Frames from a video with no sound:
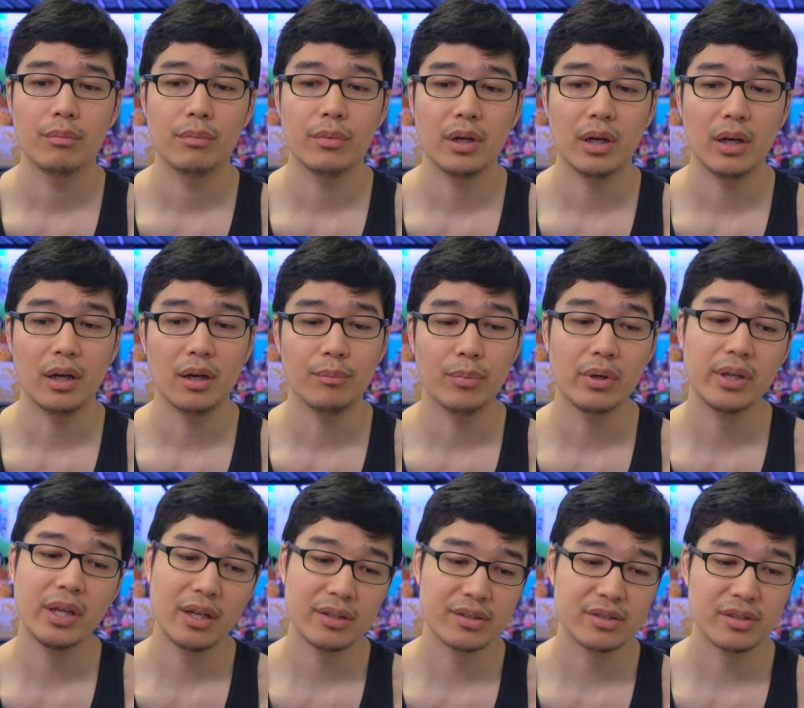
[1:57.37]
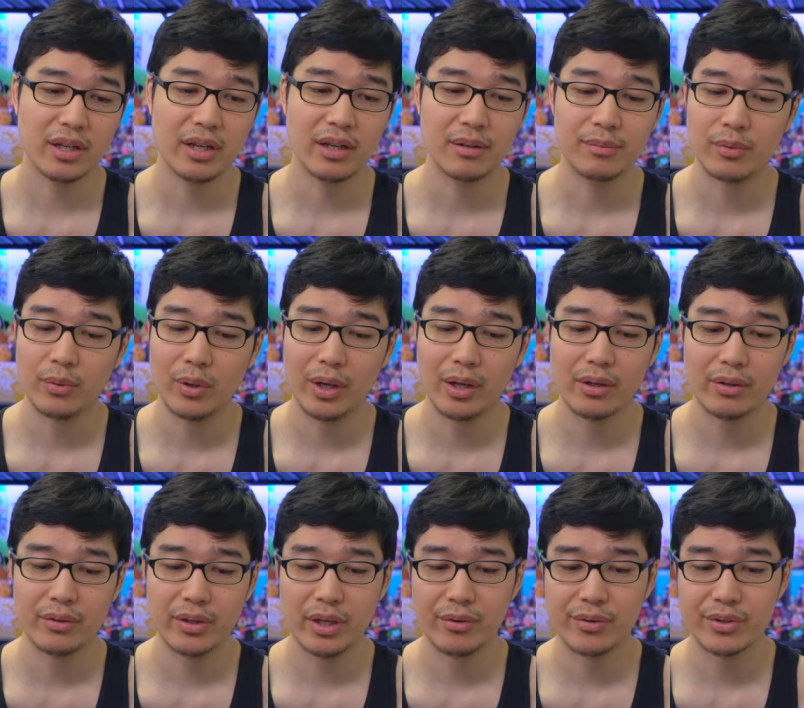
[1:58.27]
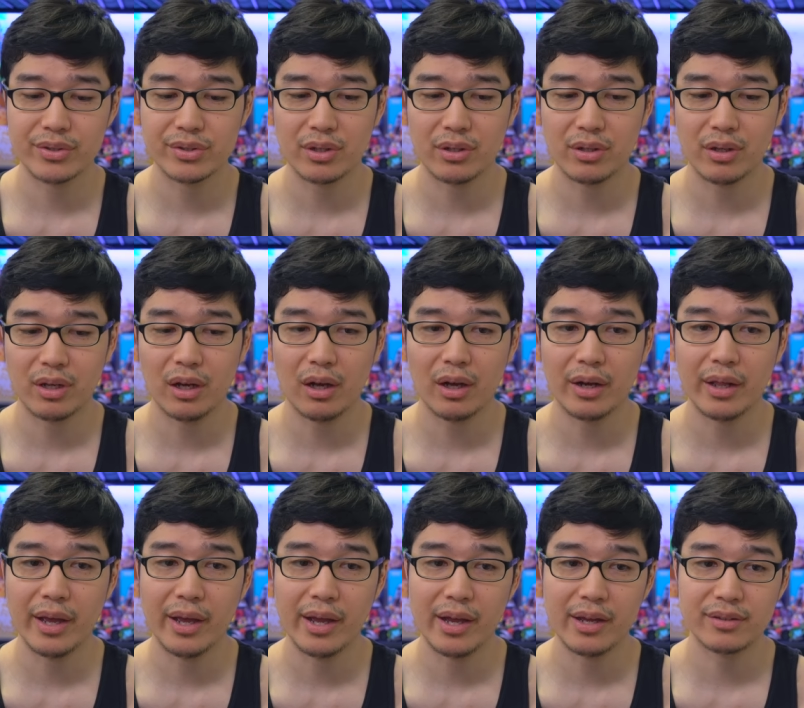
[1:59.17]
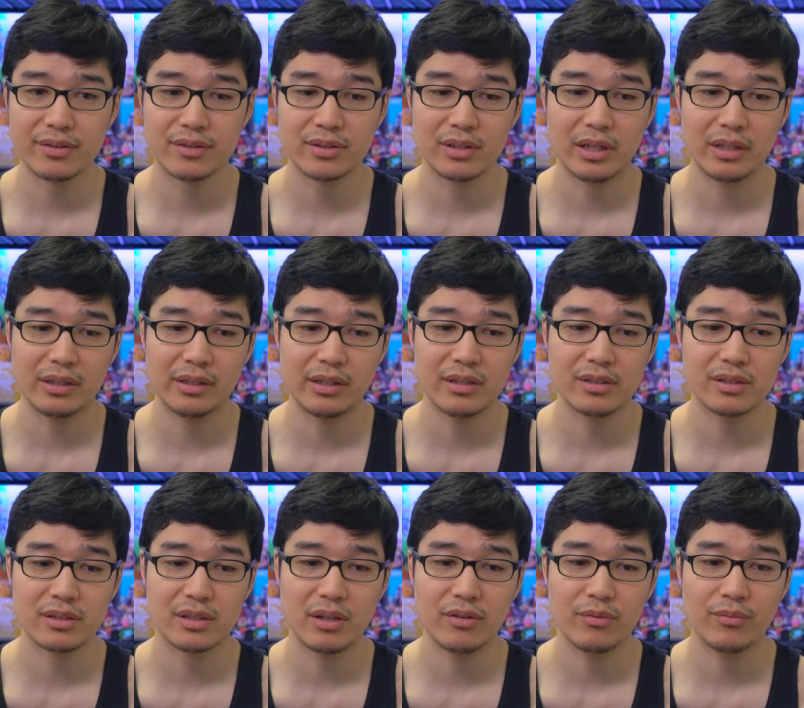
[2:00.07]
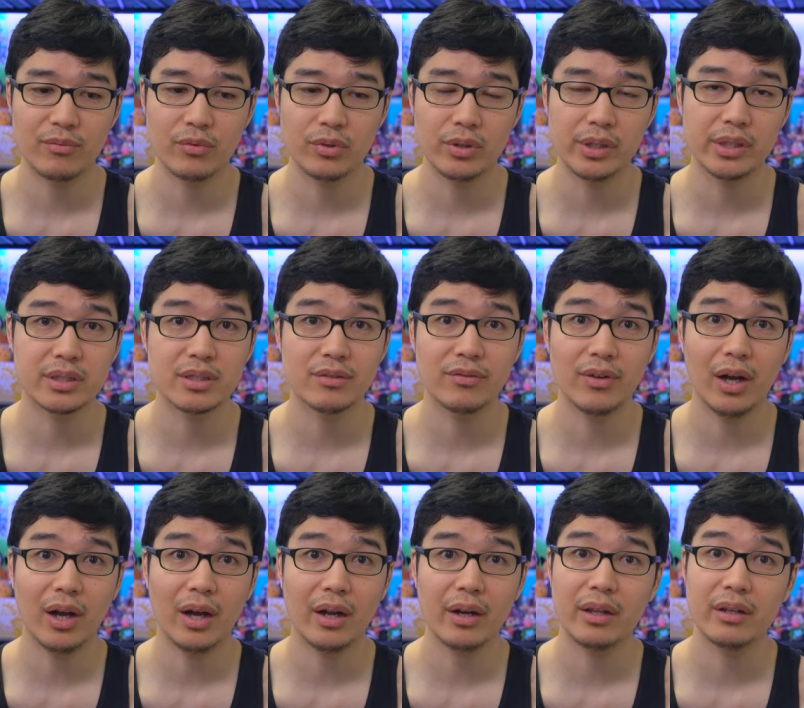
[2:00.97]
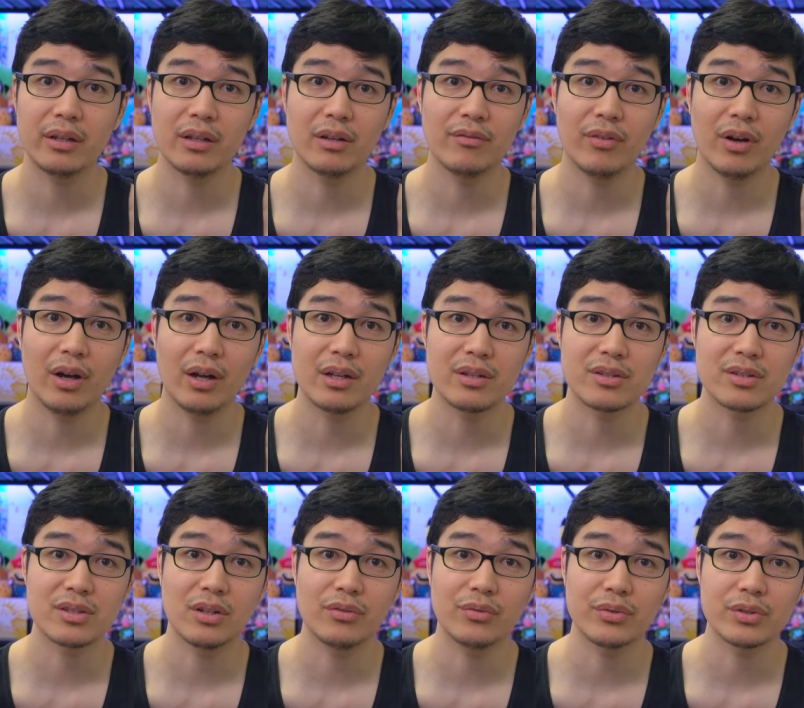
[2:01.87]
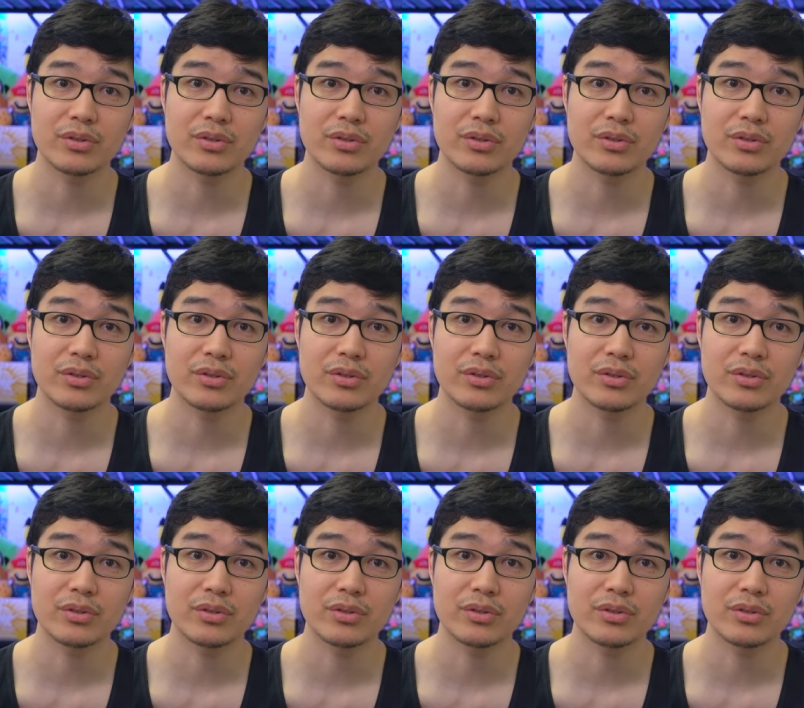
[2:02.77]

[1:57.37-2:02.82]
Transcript: Uh, but yes, yeah. Well, that was all hot ass. At least they released the bot, and the bot itself